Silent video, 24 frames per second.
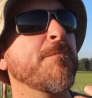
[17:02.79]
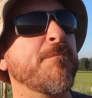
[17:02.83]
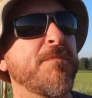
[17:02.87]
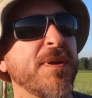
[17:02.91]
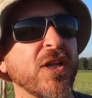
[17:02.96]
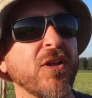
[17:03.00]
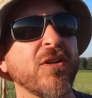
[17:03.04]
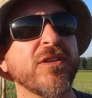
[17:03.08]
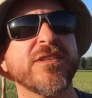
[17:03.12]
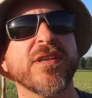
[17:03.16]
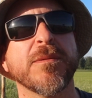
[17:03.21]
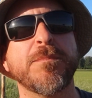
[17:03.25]

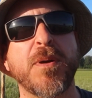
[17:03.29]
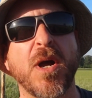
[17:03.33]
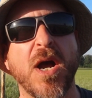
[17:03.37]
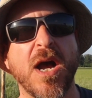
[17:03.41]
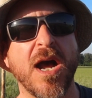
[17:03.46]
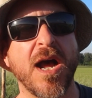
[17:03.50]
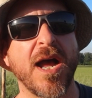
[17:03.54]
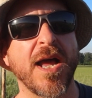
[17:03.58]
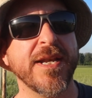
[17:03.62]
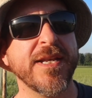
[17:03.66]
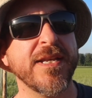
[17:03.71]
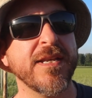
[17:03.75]
built
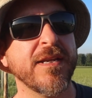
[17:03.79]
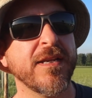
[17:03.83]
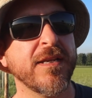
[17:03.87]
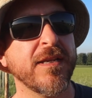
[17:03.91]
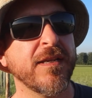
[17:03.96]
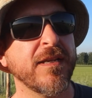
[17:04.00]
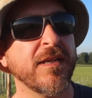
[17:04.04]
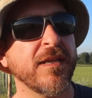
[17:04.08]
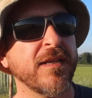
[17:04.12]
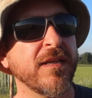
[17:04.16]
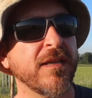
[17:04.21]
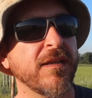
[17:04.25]
upon
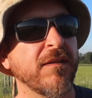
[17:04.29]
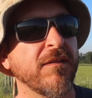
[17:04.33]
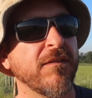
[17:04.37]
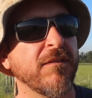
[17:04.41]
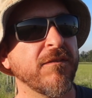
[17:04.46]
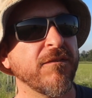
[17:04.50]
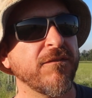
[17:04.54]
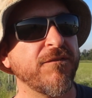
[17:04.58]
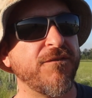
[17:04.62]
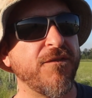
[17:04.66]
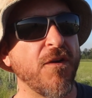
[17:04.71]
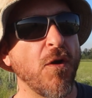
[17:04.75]

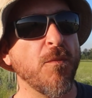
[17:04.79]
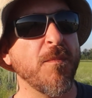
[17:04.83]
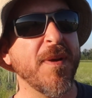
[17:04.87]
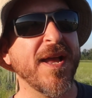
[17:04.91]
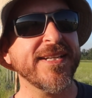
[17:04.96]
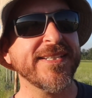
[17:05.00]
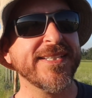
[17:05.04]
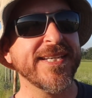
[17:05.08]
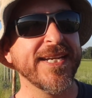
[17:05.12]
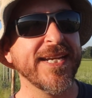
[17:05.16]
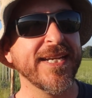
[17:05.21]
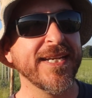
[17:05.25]

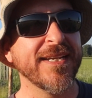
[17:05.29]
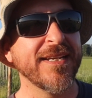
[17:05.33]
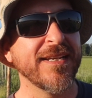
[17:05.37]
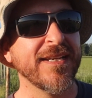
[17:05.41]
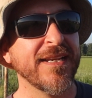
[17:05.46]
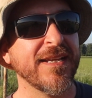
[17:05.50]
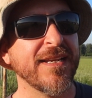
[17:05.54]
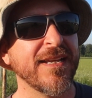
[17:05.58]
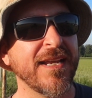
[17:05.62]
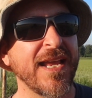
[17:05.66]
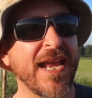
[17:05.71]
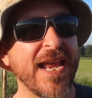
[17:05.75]
fomenting
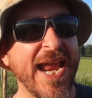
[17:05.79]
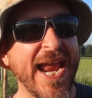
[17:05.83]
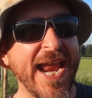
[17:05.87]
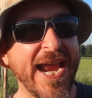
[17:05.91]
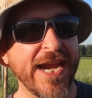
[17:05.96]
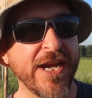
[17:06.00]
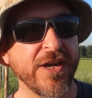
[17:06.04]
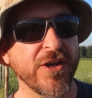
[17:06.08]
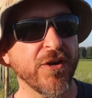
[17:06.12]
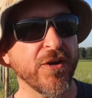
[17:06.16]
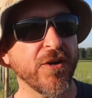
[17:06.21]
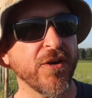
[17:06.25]

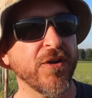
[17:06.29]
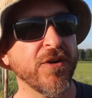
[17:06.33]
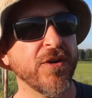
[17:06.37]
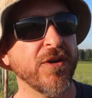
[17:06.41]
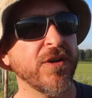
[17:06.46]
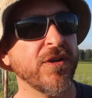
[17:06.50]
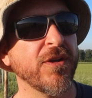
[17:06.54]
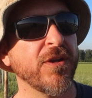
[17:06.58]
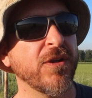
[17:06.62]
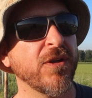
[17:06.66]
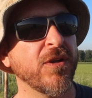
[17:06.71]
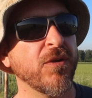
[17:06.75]
anger
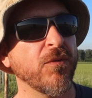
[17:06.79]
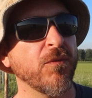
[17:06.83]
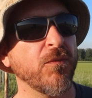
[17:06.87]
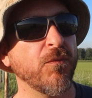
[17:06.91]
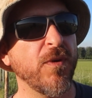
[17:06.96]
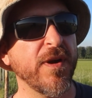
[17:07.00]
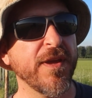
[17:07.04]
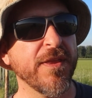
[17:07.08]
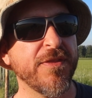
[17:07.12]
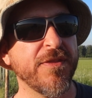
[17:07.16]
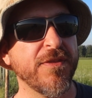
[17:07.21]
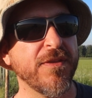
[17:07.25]

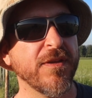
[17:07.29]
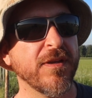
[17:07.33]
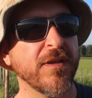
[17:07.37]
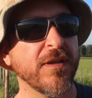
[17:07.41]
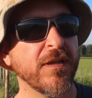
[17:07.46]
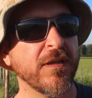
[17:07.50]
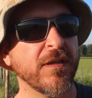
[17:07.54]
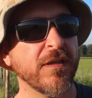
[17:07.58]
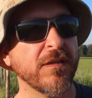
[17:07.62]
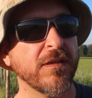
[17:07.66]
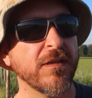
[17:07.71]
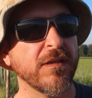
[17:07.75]
with
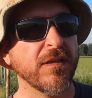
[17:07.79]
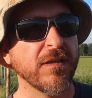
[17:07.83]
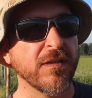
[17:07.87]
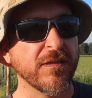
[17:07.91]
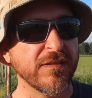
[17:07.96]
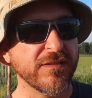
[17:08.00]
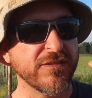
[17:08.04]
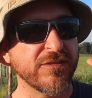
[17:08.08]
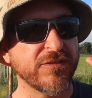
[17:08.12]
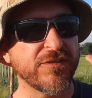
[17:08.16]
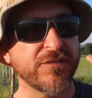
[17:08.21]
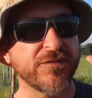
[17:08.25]

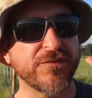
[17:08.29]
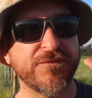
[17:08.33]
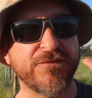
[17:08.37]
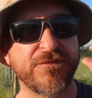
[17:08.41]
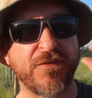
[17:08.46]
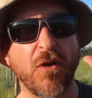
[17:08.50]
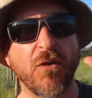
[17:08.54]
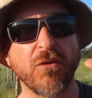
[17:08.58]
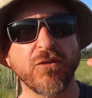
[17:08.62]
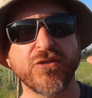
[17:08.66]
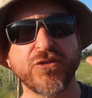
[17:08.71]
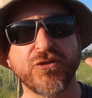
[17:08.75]

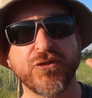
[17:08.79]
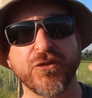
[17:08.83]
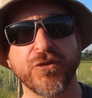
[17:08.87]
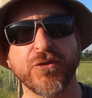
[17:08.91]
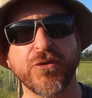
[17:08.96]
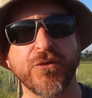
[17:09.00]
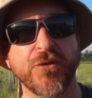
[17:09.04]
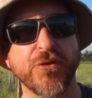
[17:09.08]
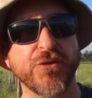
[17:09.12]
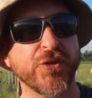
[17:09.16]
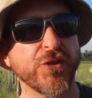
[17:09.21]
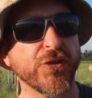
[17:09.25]
false
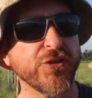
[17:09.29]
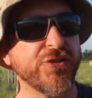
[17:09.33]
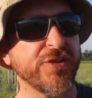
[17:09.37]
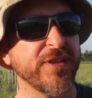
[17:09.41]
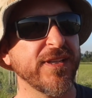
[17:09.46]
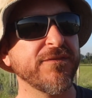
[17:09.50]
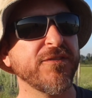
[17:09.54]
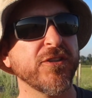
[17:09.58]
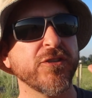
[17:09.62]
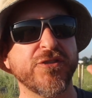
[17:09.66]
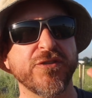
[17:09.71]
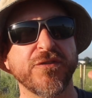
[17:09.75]
truths or
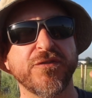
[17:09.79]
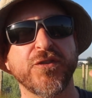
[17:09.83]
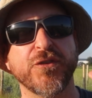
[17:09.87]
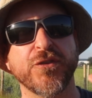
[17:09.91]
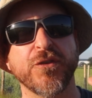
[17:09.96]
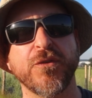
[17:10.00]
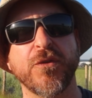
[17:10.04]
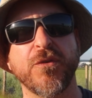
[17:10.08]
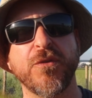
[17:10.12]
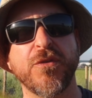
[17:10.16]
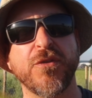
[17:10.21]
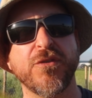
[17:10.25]
slivers of
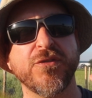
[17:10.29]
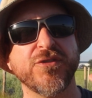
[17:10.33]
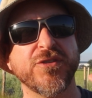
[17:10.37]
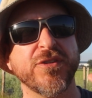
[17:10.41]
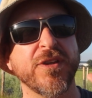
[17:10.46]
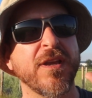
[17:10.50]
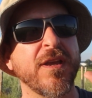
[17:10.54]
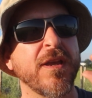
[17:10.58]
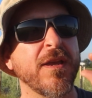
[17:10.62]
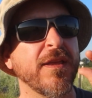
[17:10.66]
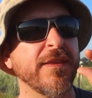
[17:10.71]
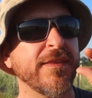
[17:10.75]

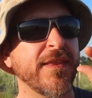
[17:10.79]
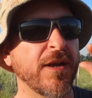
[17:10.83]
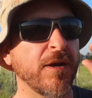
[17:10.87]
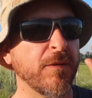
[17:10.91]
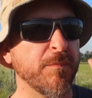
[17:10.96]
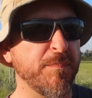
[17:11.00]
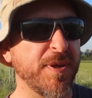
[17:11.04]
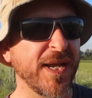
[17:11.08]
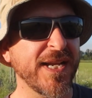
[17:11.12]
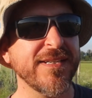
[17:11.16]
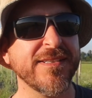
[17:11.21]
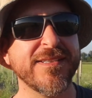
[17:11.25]
truths that
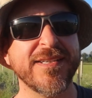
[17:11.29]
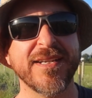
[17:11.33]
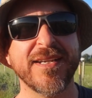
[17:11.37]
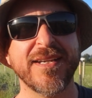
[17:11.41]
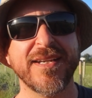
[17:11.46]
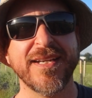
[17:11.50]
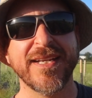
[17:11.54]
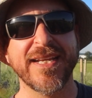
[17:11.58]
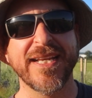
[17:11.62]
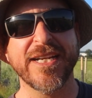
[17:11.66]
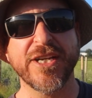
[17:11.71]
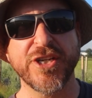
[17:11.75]
are bent
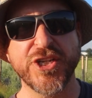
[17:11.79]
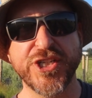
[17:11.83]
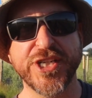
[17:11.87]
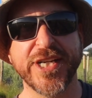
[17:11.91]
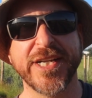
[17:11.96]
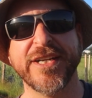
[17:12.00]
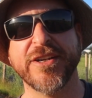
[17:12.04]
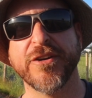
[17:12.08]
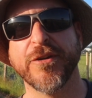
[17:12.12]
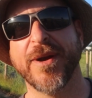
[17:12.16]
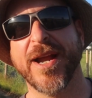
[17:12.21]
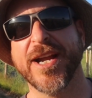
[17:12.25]
in a
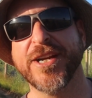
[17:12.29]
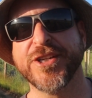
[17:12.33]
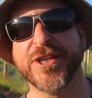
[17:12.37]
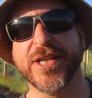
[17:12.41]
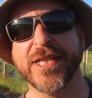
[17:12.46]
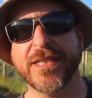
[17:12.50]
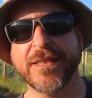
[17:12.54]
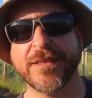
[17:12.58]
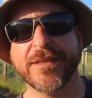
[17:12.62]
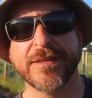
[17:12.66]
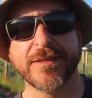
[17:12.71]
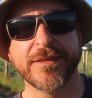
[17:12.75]
shitty
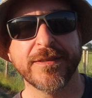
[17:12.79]
direction.